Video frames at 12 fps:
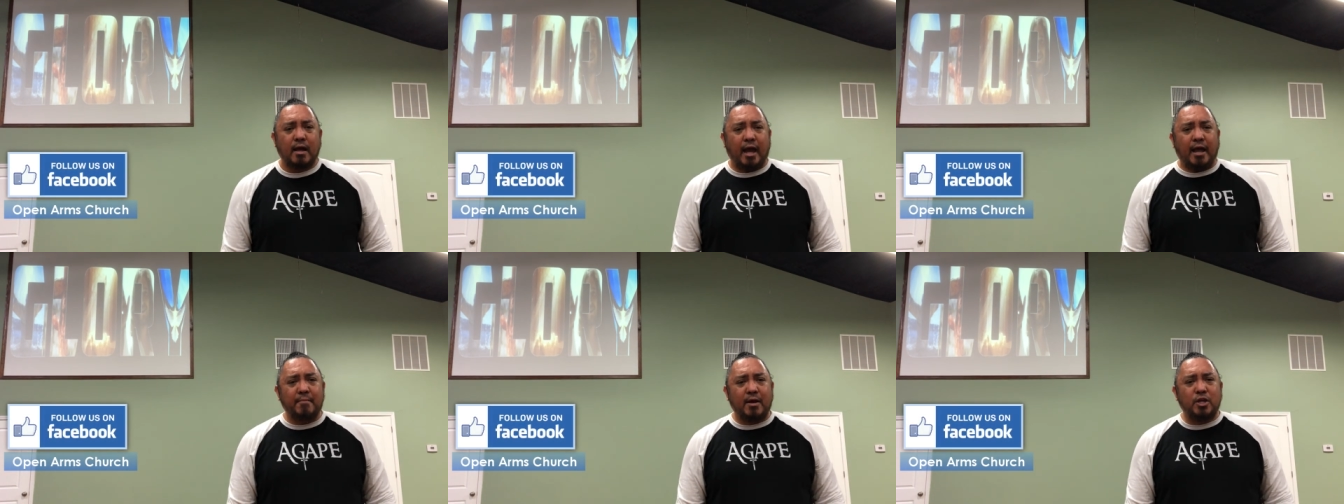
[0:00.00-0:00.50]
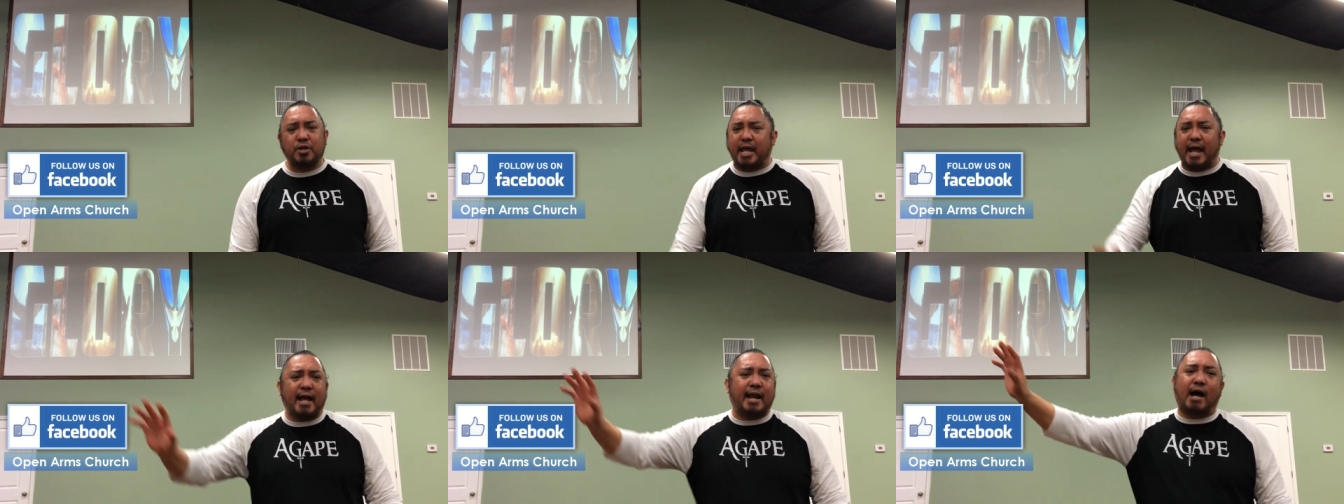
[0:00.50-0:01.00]
Amen. You
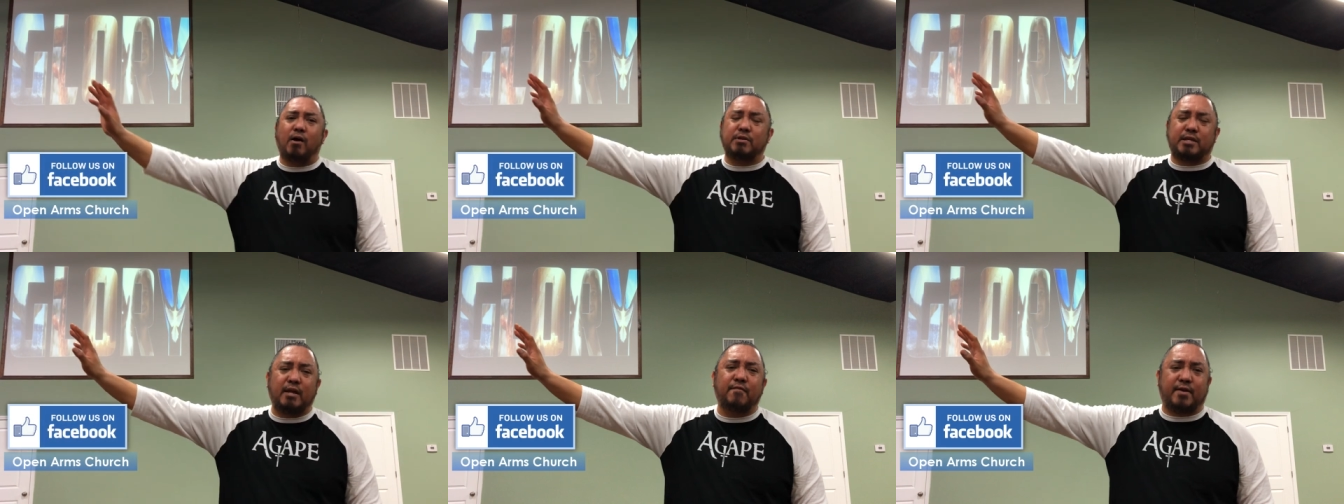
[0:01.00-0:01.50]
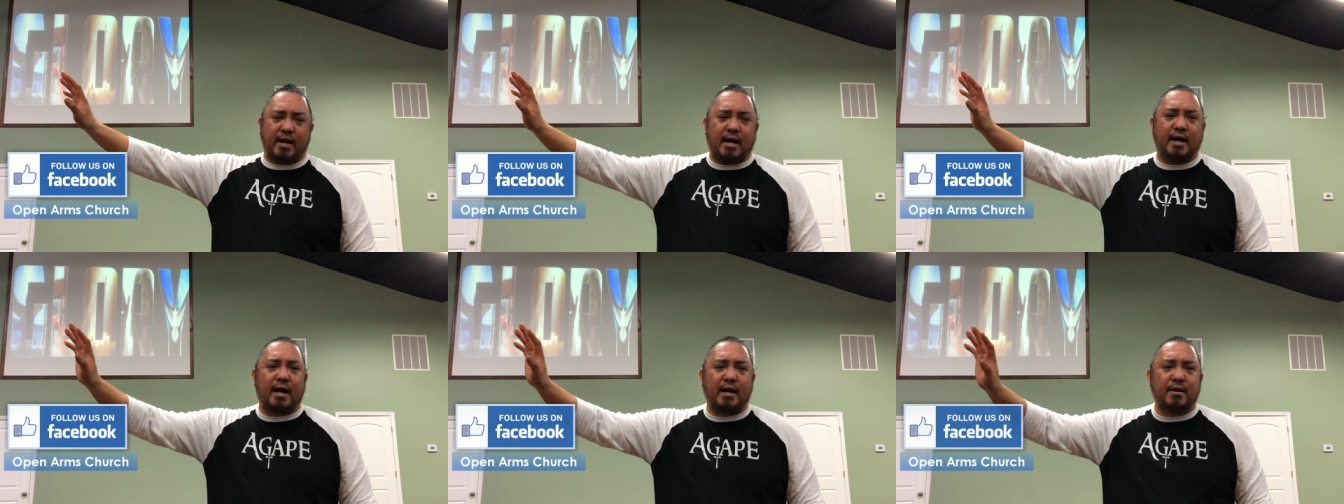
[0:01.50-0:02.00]
cannot outgive
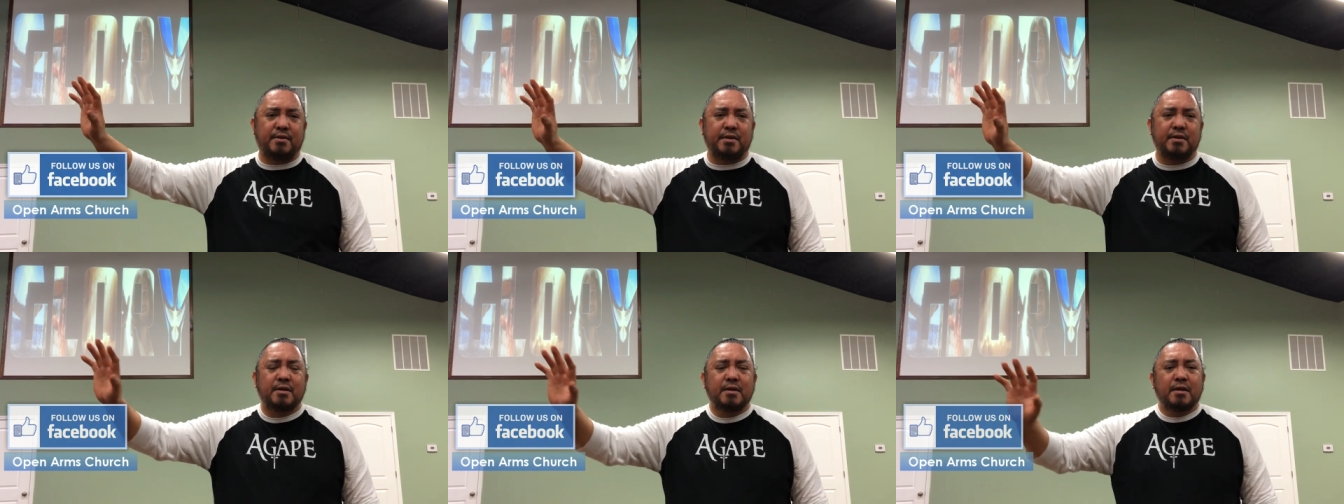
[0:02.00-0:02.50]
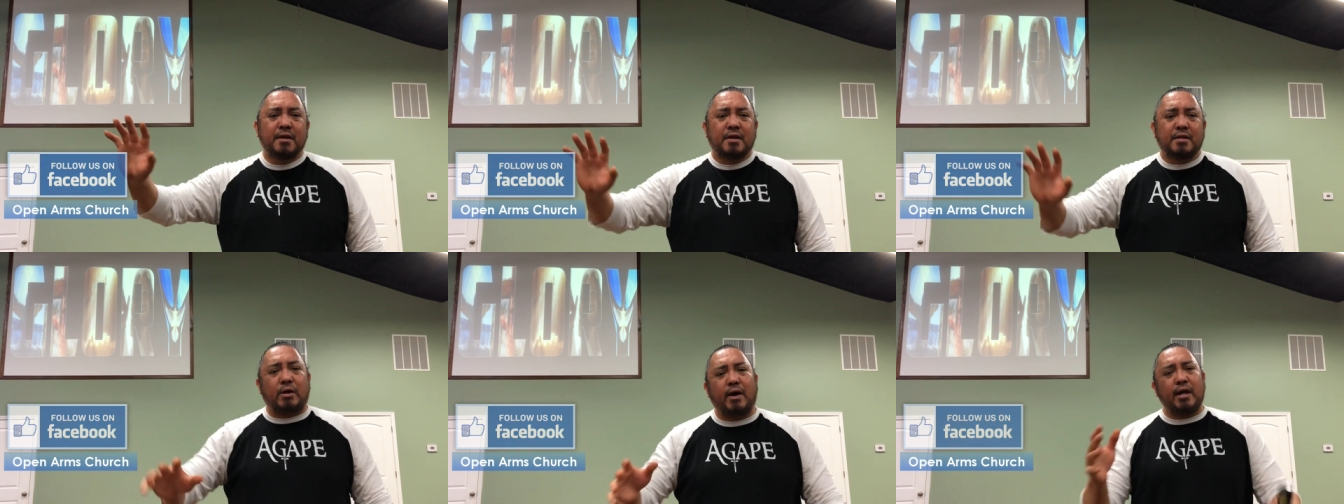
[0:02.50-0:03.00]
God. Hallelujah.
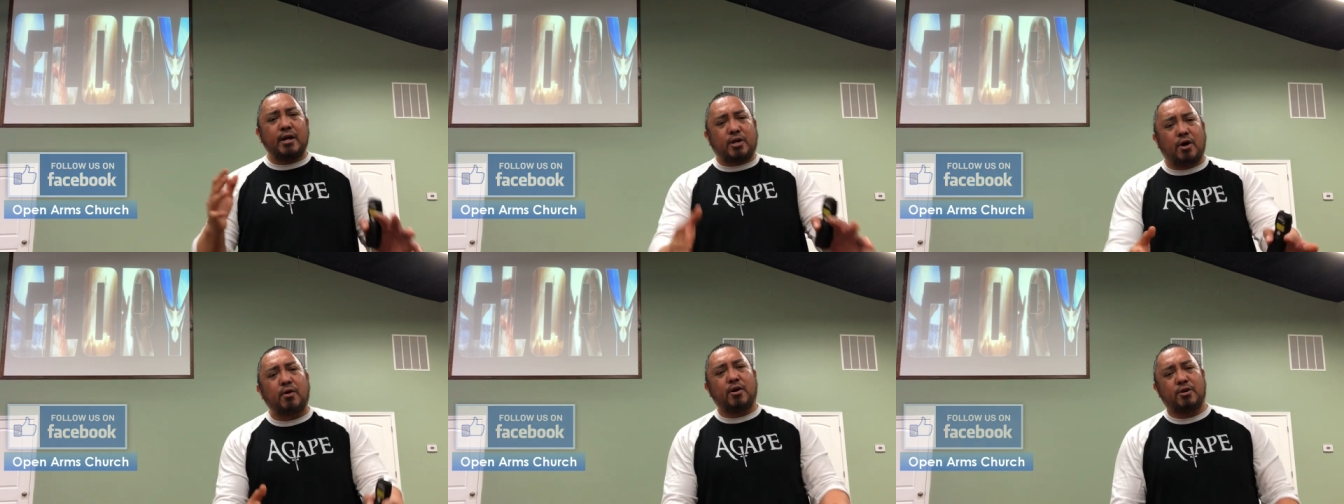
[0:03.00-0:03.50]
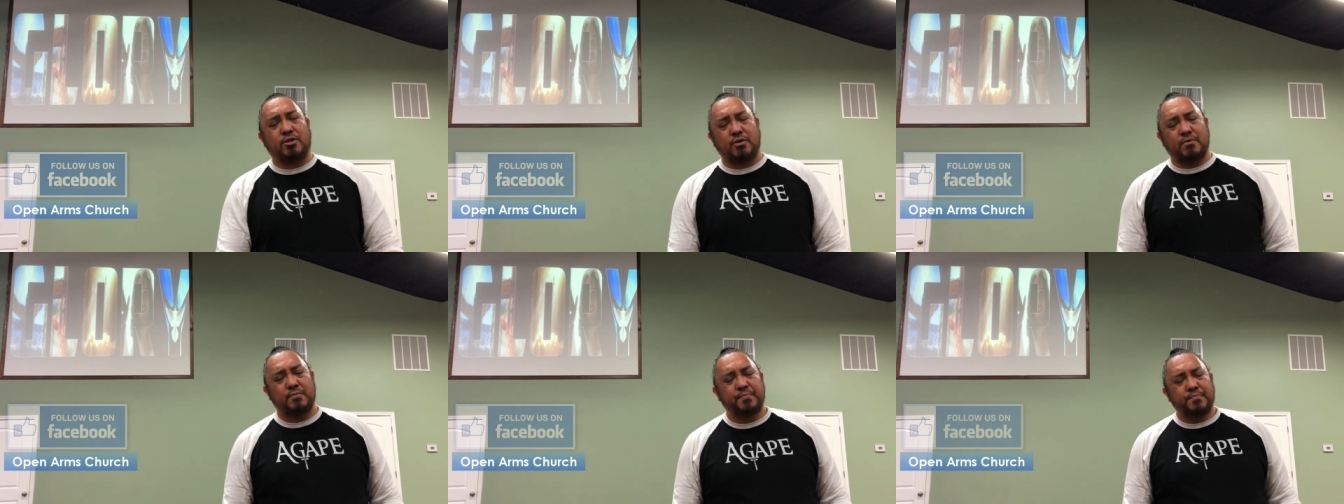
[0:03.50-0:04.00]
So I encourage you.
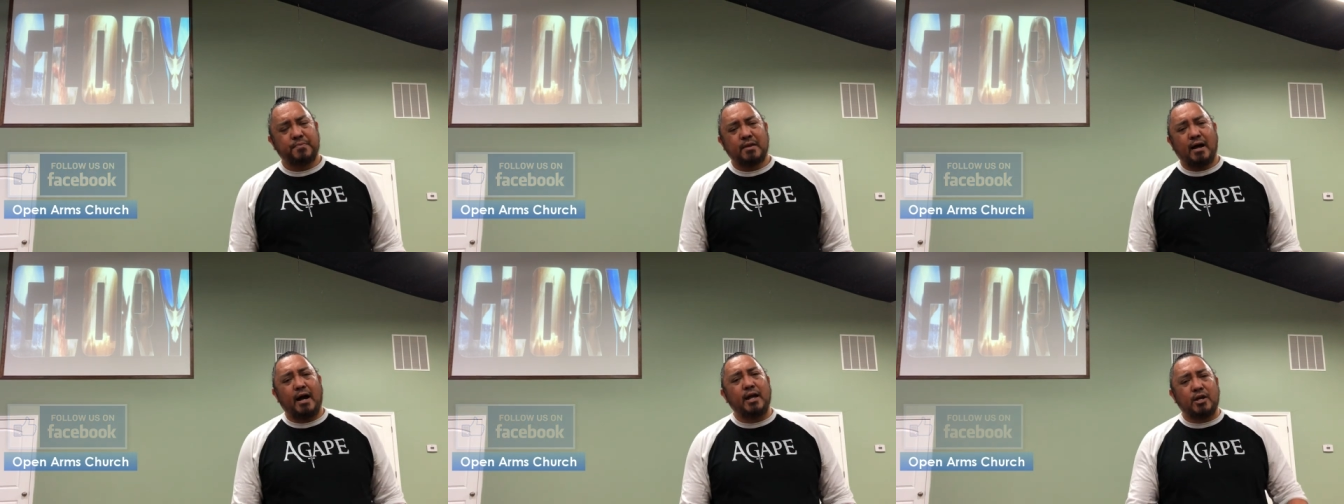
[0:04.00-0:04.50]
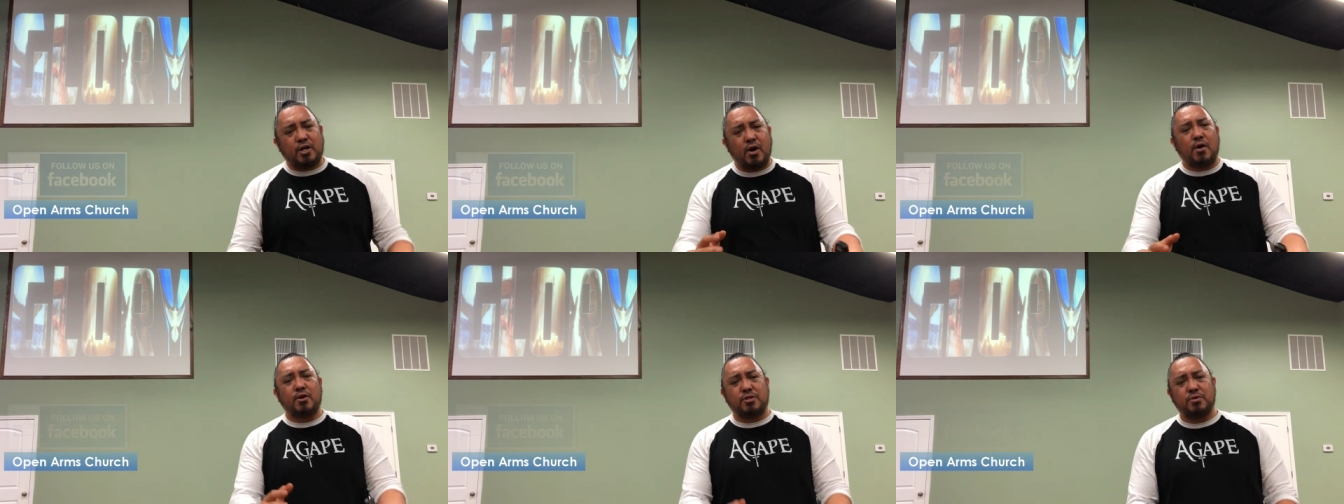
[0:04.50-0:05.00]
I
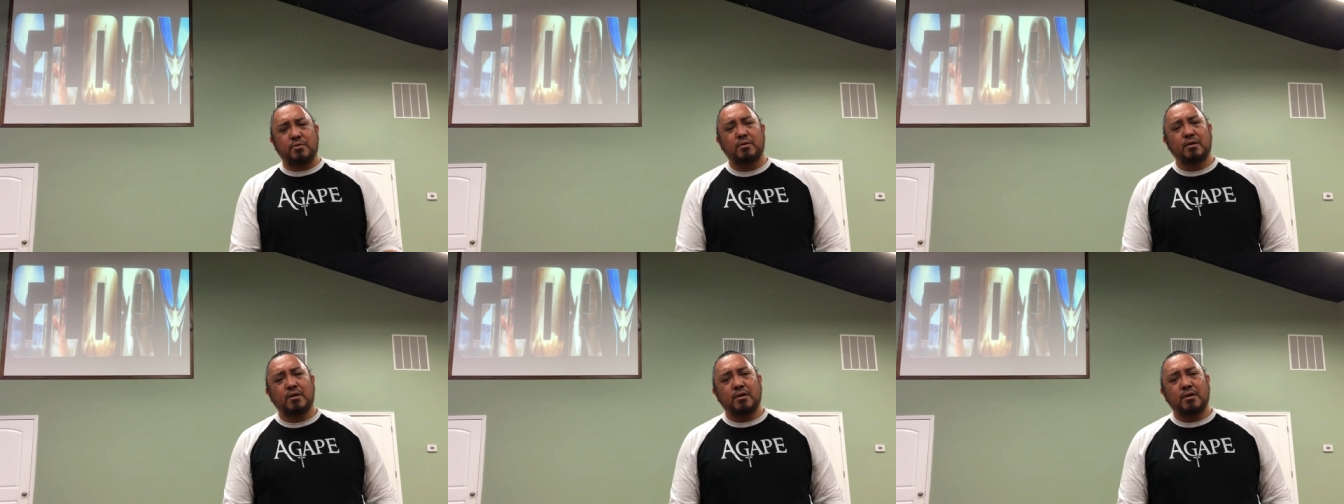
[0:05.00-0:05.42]
encourage you.